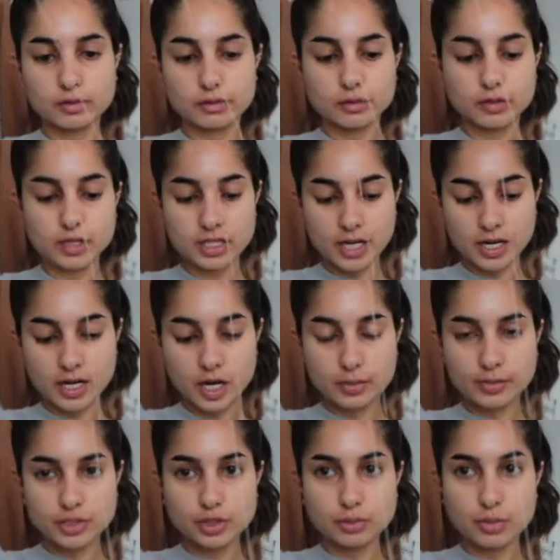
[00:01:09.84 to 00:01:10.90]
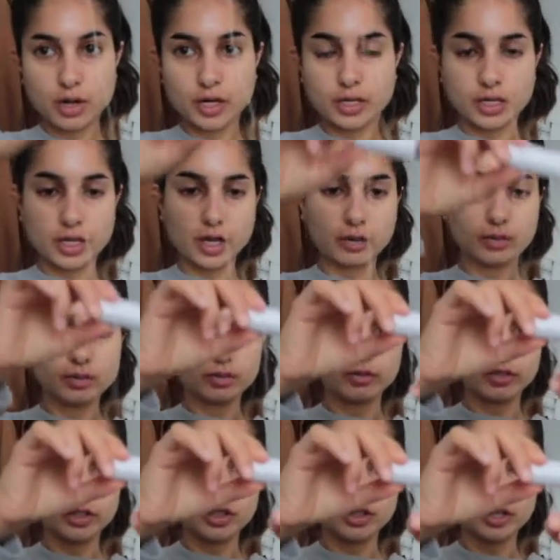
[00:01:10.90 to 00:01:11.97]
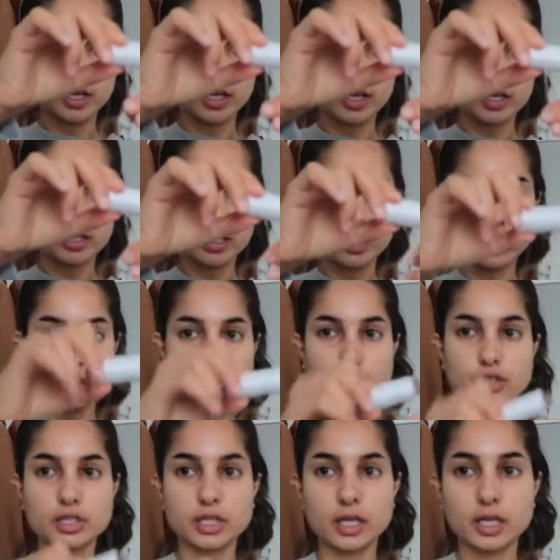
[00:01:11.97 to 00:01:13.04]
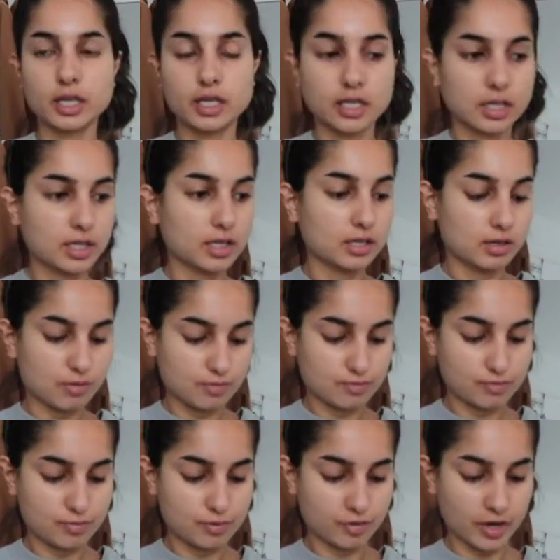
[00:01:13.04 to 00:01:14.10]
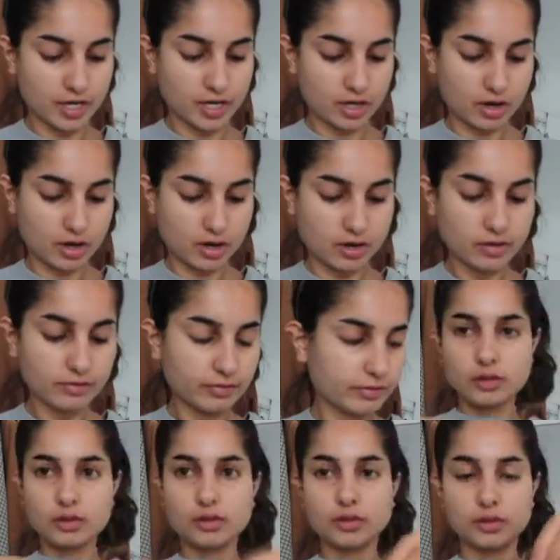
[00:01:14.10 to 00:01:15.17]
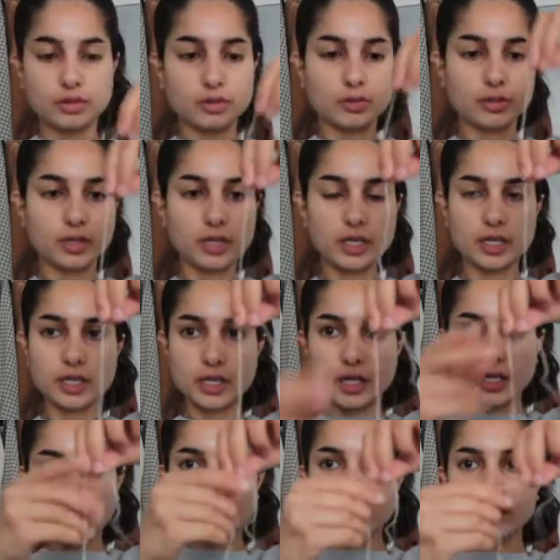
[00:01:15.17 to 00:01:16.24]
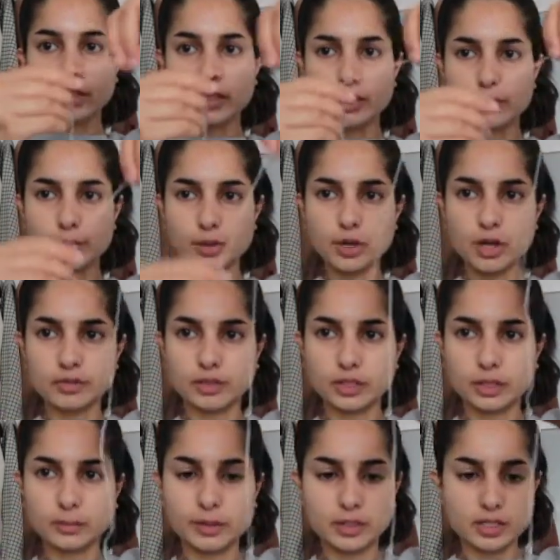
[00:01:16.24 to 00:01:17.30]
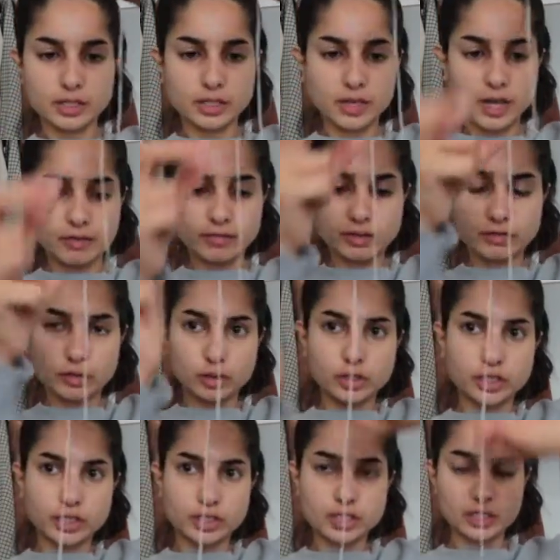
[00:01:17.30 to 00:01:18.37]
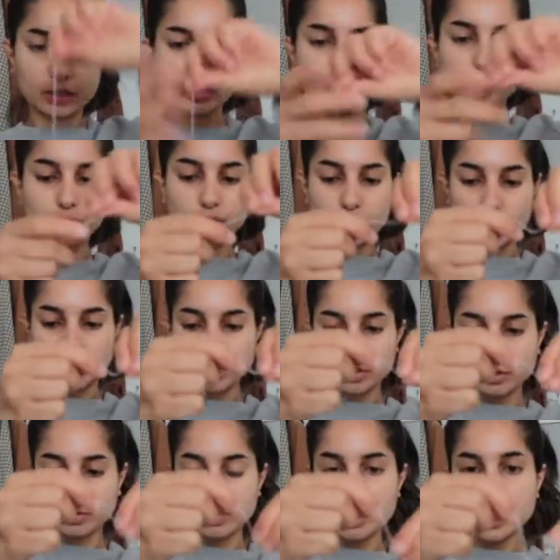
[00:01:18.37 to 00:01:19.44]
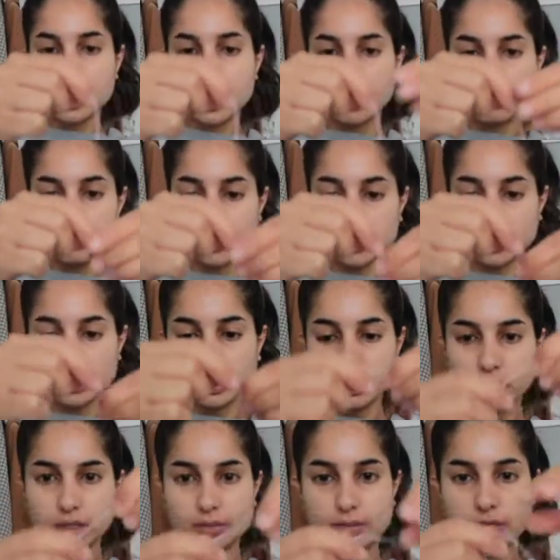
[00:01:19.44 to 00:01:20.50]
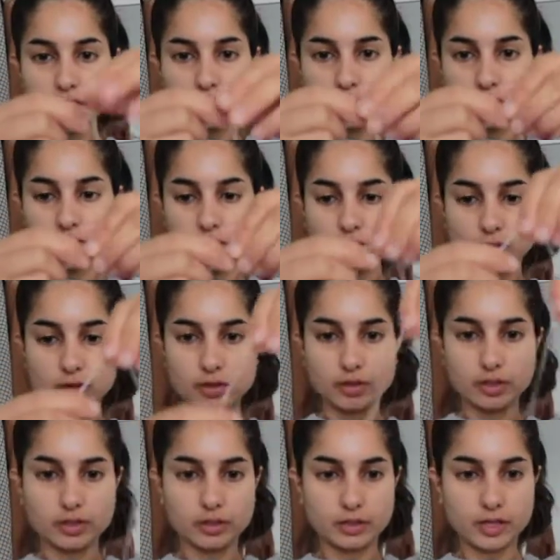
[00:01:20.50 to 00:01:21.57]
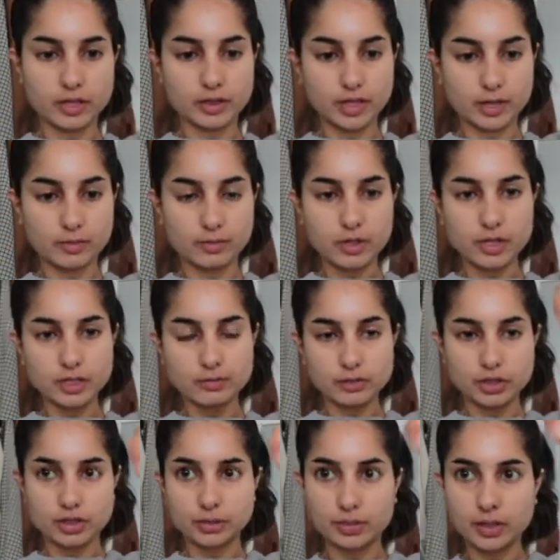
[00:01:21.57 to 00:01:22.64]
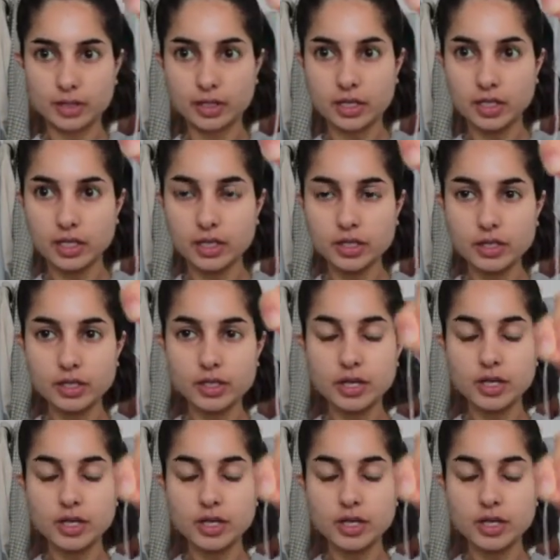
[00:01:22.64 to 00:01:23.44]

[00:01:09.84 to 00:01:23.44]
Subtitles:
decide how much you want and how much will fit in your hand, and then you just break it off. So here I think I broke off a little bit because I have this folded and it still looks too long, so I'm just gonna make sure I go to the length I want, which is about here.